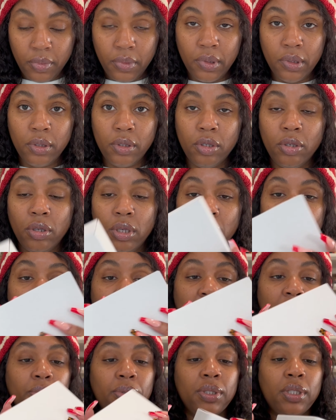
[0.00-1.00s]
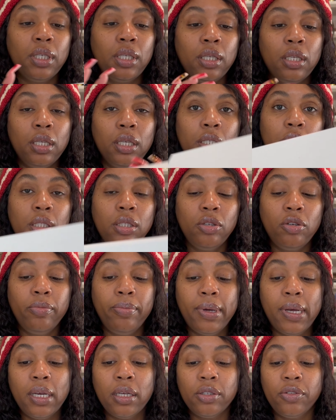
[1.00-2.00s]
So let's see what's in this little
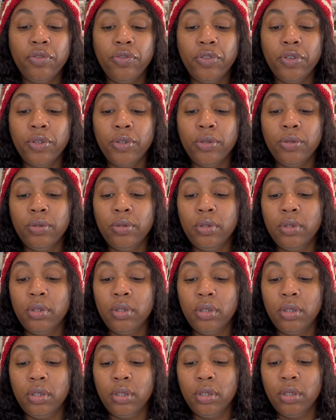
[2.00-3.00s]
box first.